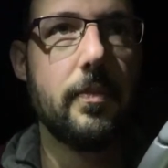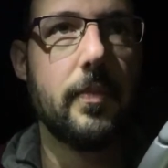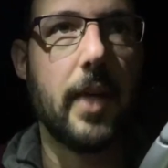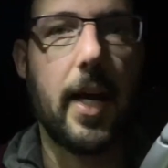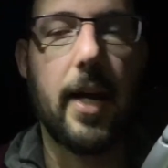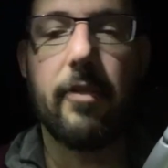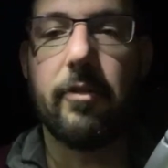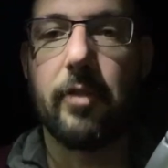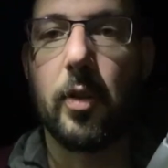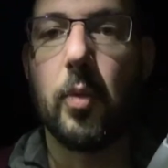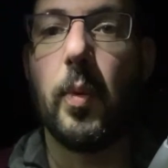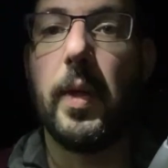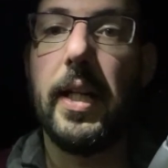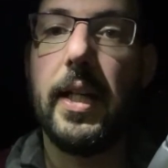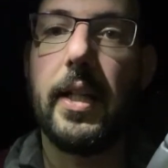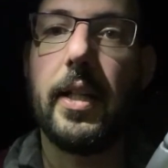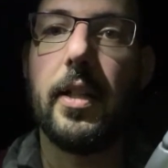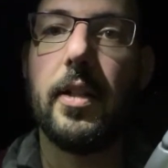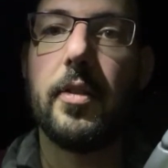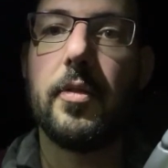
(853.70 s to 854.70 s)
every
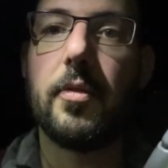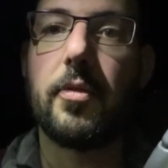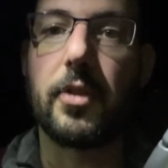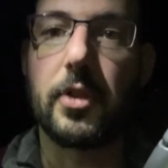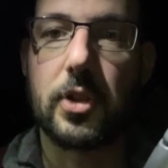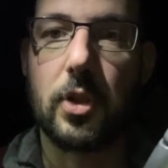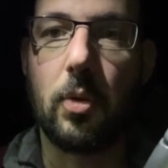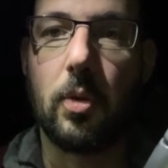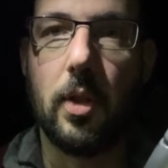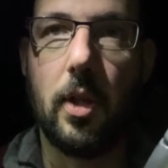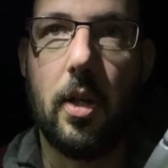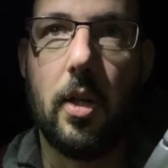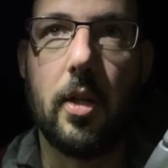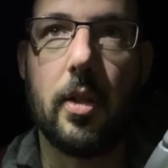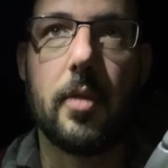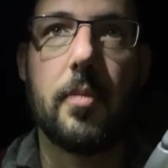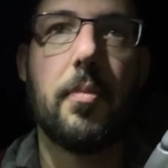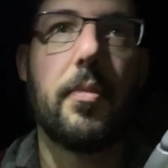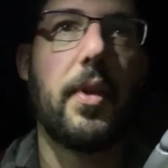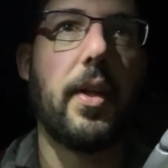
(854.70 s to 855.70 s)
week for so
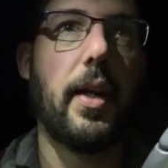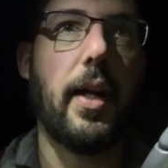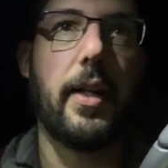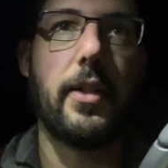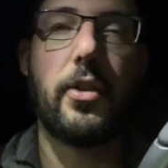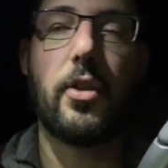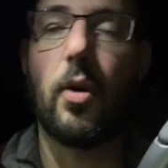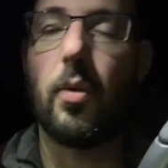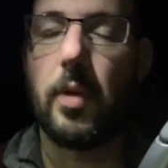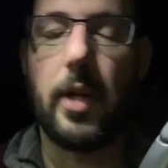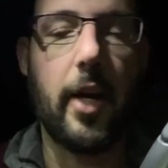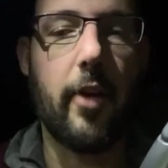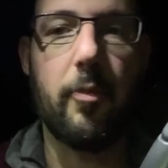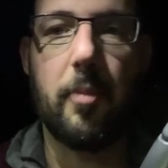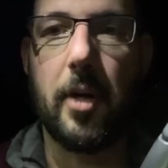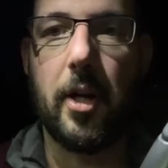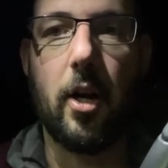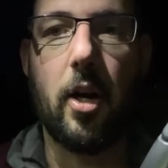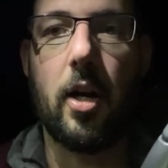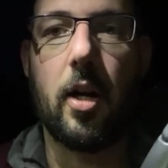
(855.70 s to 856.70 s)
long that I don't have
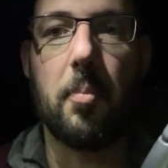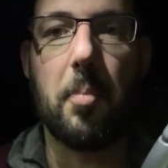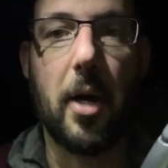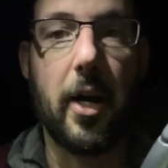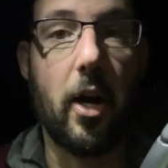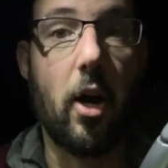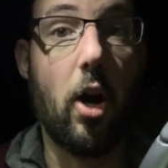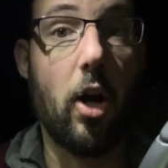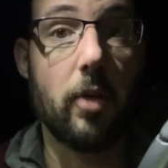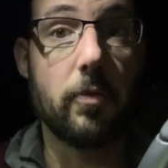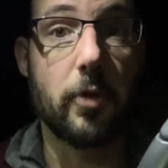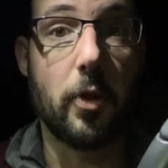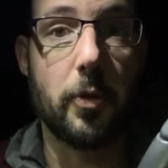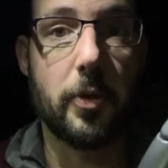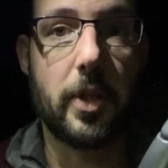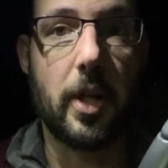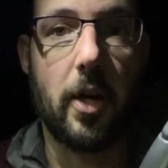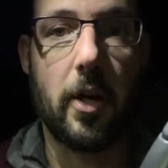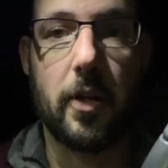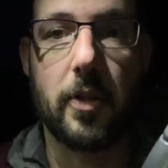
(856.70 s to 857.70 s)
my on-road
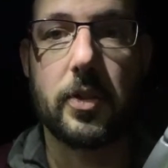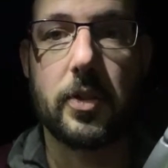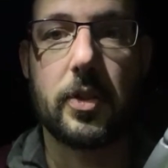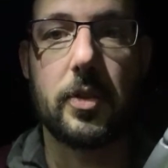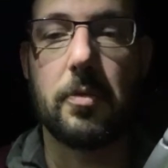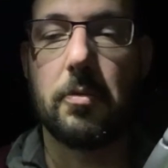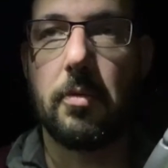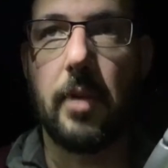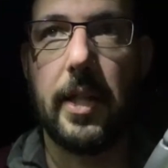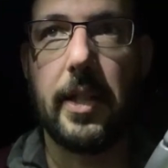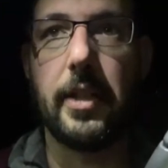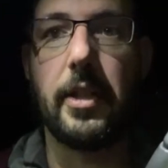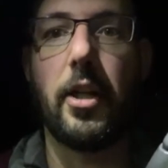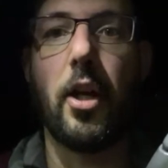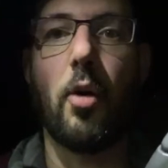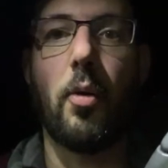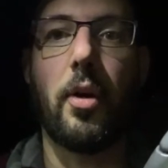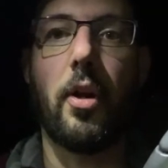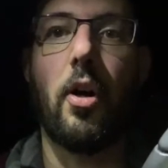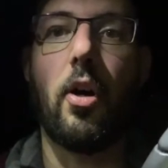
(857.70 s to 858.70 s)
cars ready to
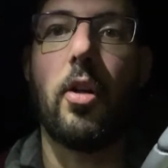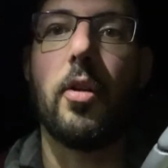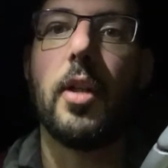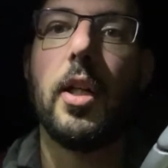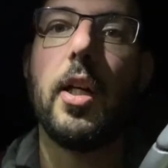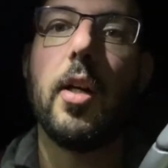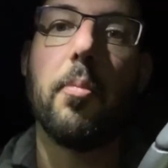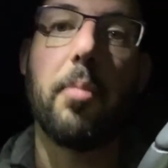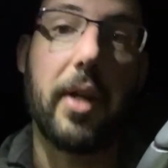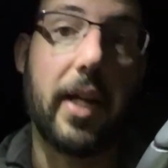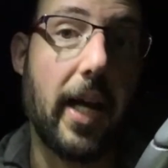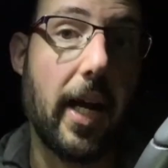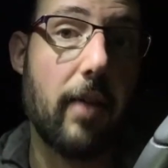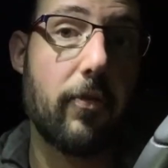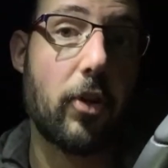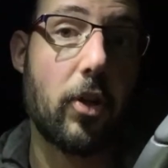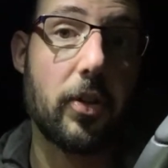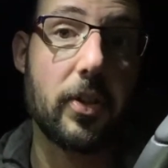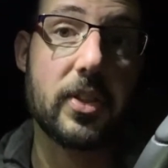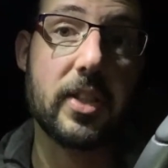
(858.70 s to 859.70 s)
go at all. But I have
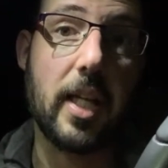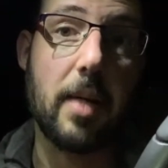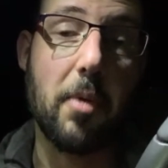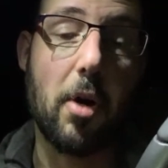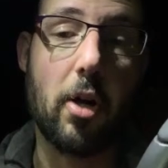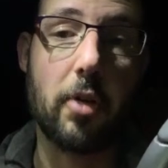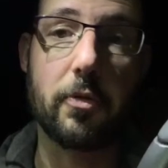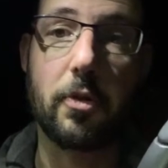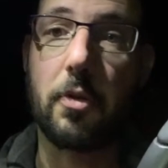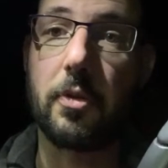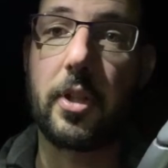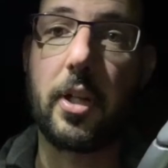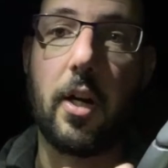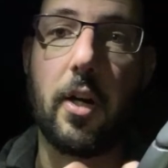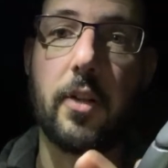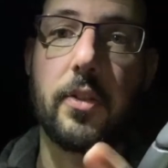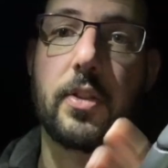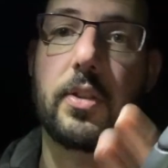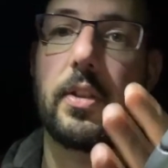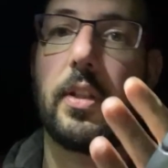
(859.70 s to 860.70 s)
all the same on-road
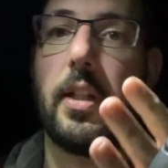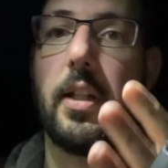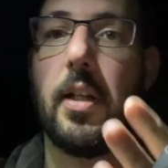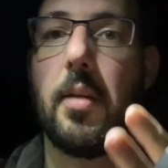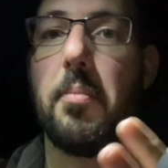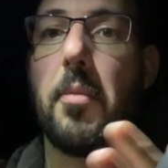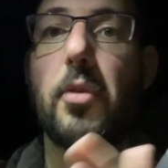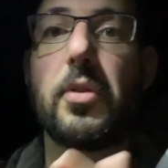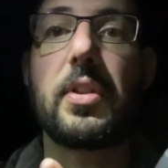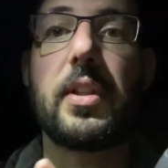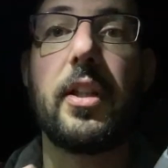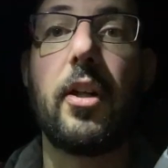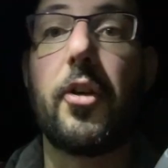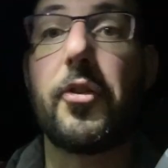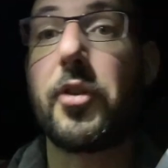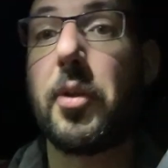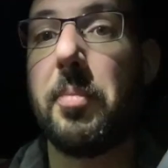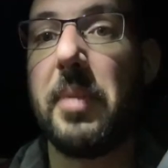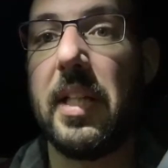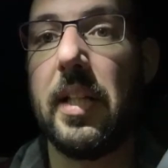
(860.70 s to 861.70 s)
cars, mostly all
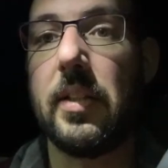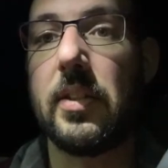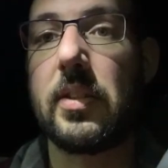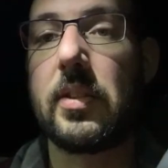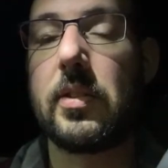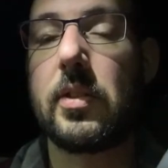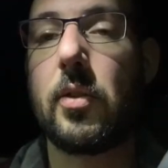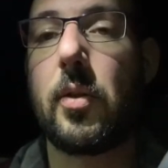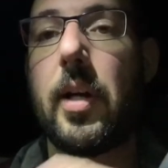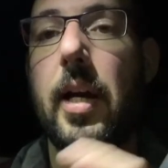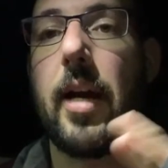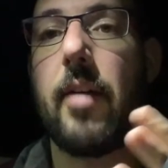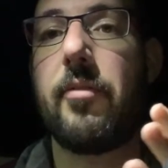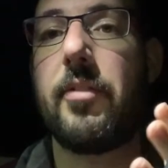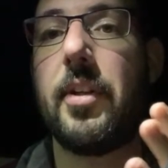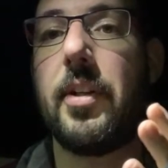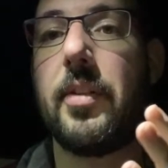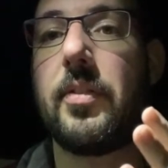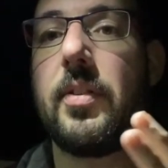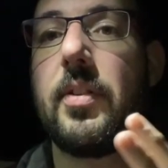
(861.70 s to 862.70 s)
Tamiyas. So I have
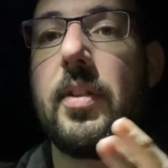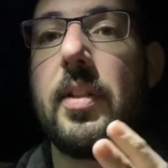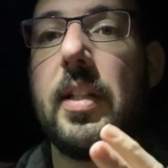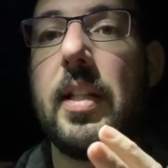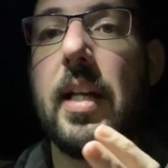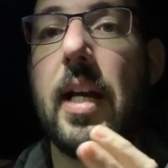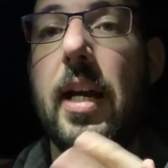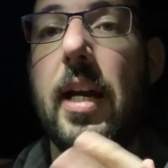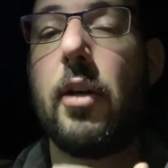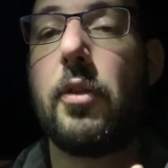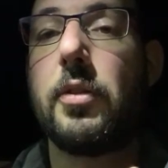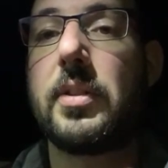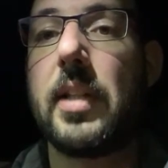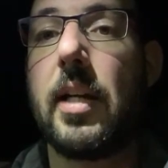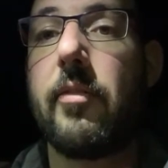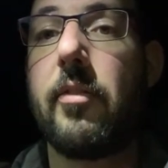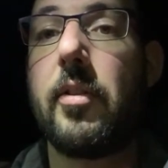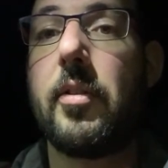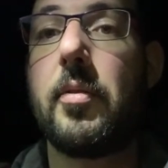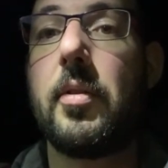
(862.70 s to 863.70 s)
the
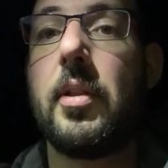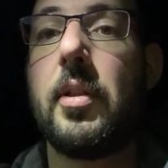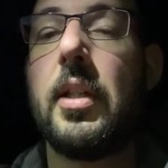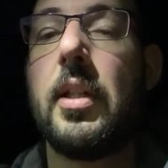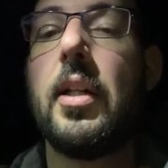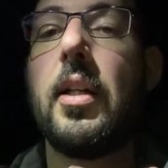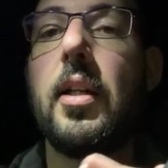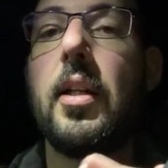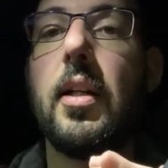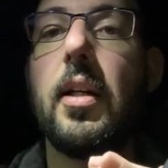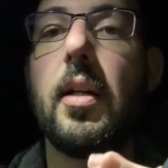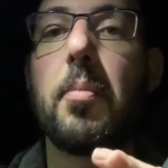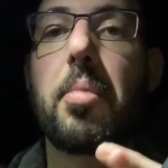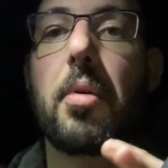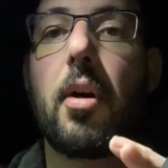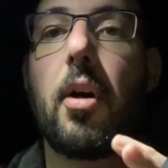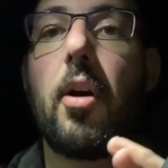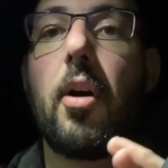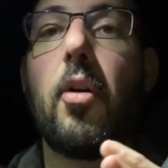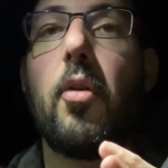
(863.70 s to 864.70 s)
TA07
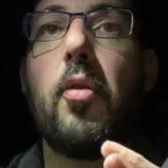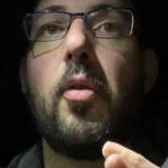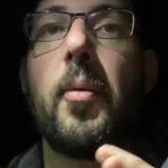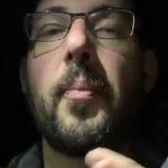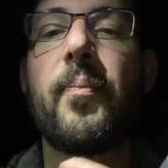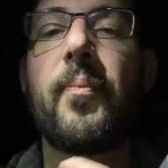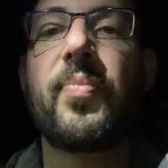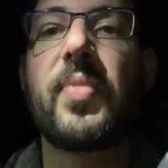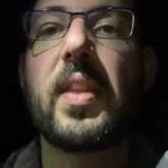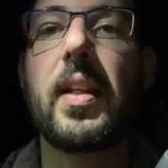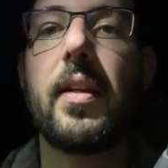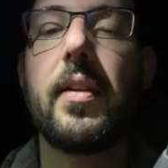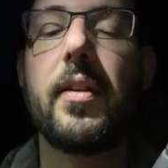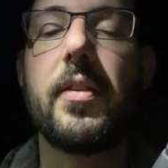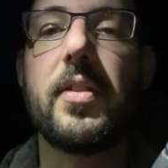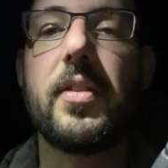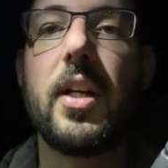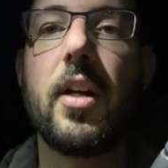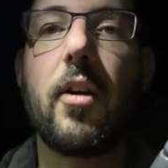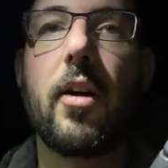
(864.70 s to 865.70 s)
Pro, the
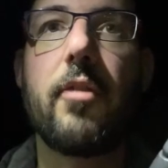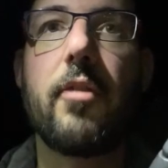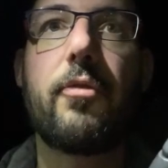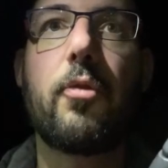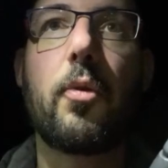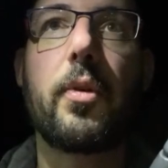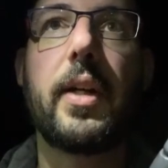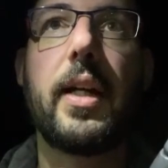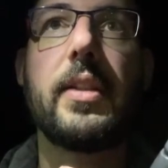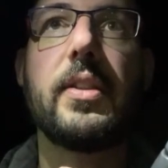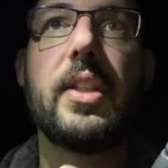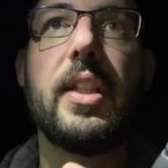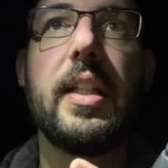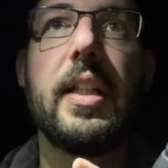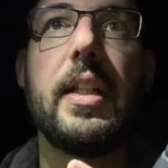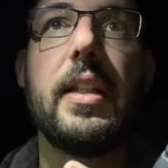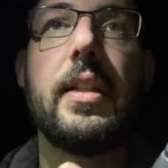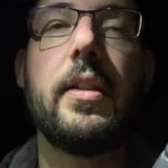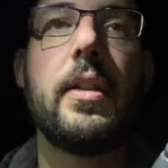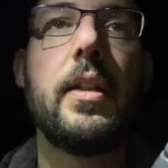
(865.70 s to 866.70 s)
TRF
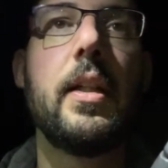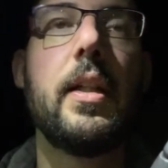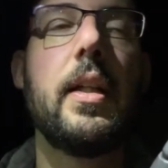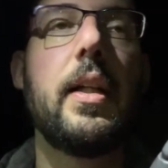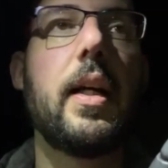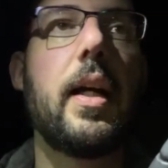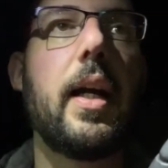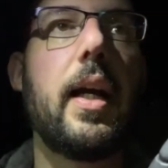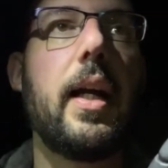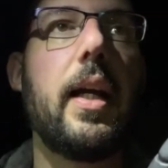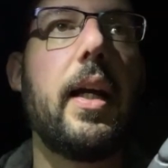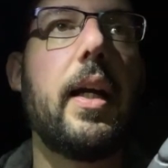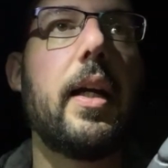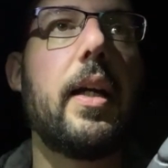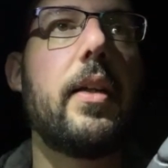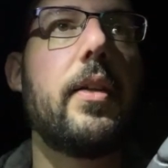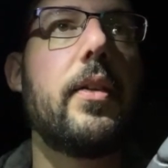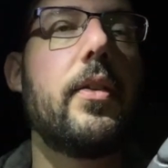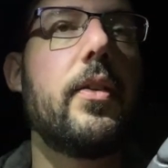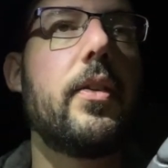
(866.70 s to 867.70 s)
419,
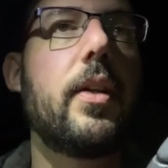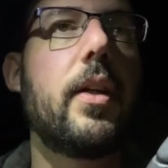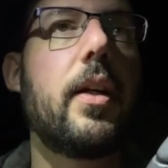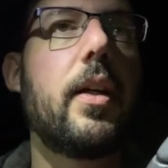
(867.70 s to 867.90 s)
and